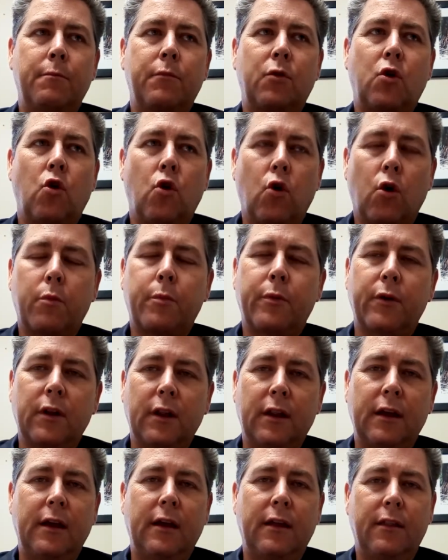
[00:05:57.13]

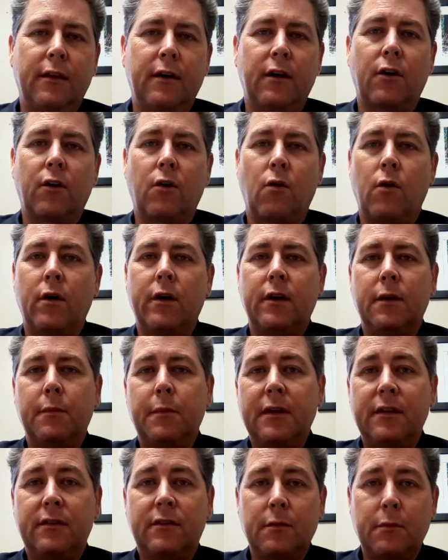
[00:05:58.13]
corporately, there are going to
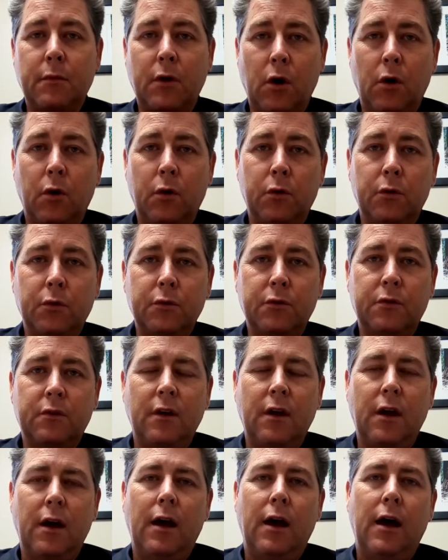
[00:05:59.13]
be some goals
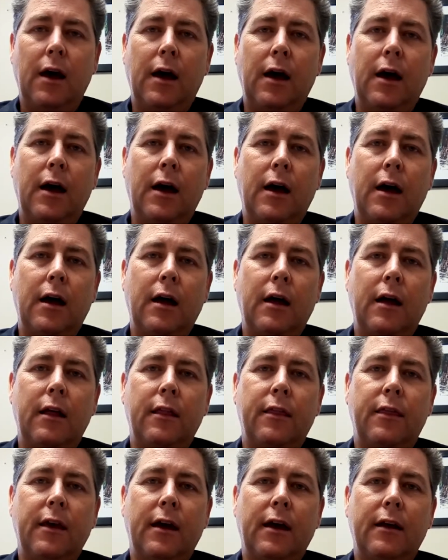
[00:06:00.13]

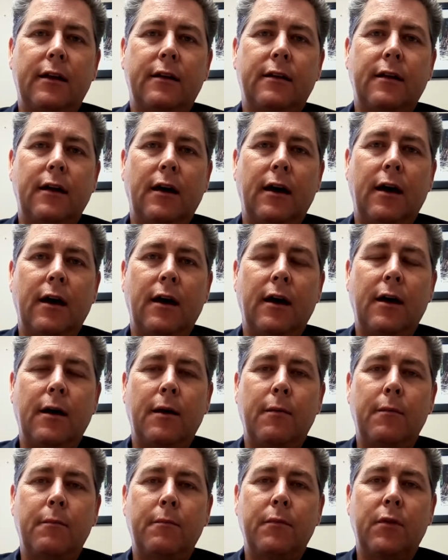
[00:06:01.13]
that
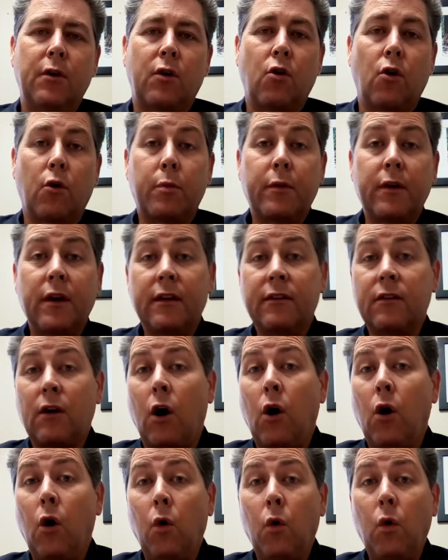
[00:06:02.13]
the corporate as a
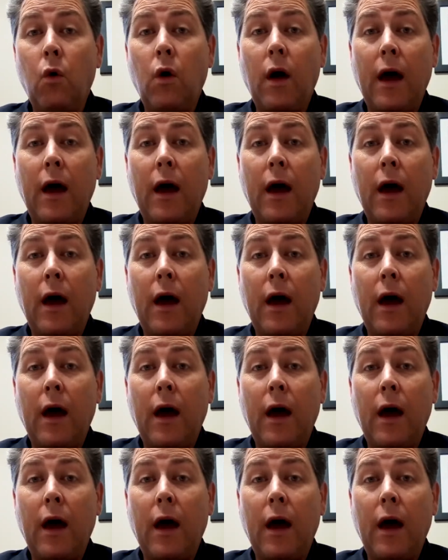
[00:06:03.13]
whole